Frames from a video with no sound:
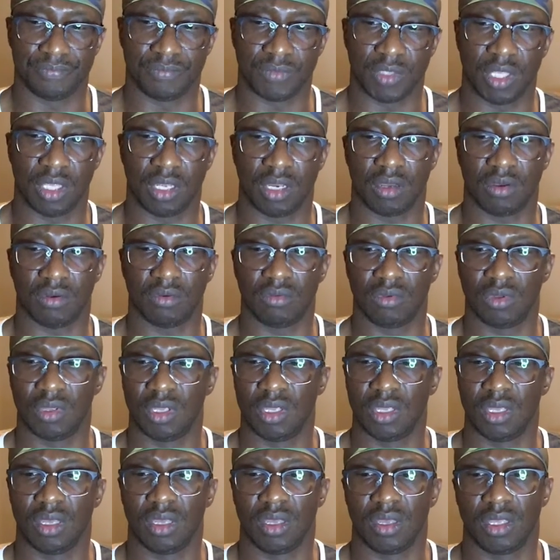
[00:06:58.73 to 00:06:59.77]
you know,
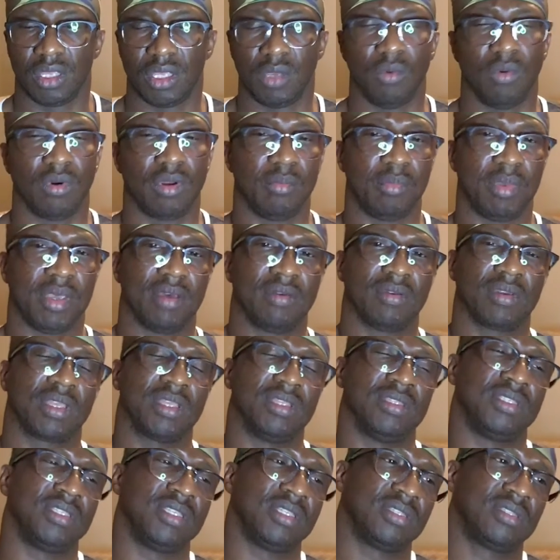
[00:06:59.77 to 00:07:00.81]
you want to be able to
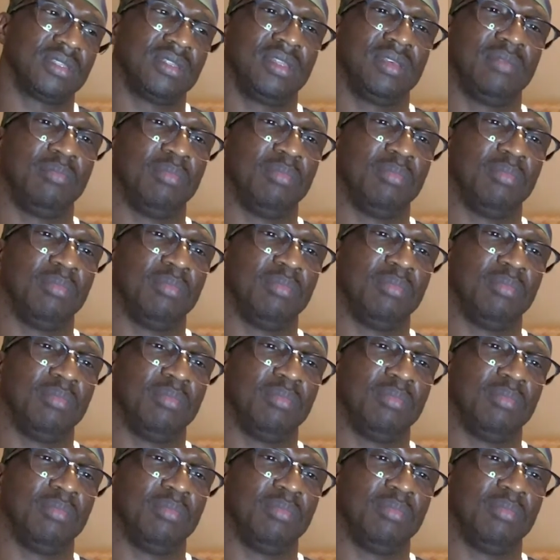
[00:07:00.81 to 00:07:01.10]
consistently